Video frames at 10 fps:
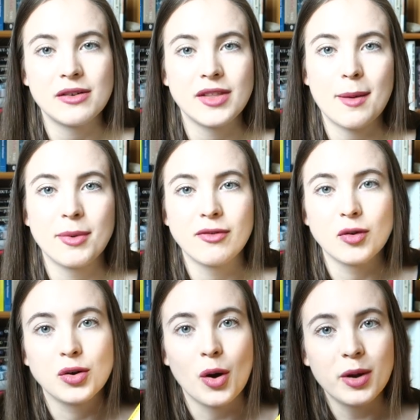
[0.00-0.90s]
of that
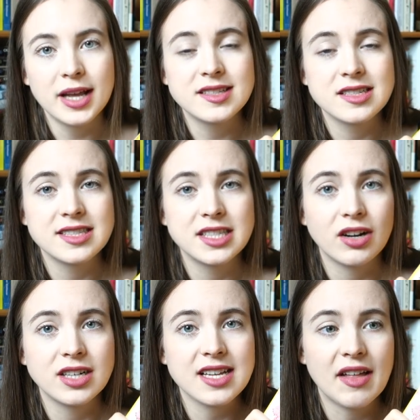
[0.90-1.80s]
before going into the
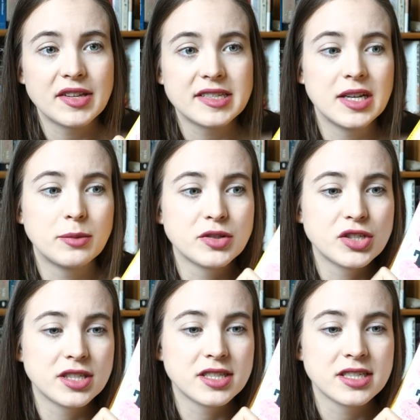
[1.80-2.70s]
series, and the
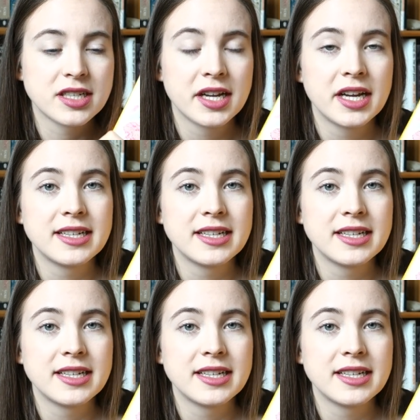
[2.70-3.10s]
sequels just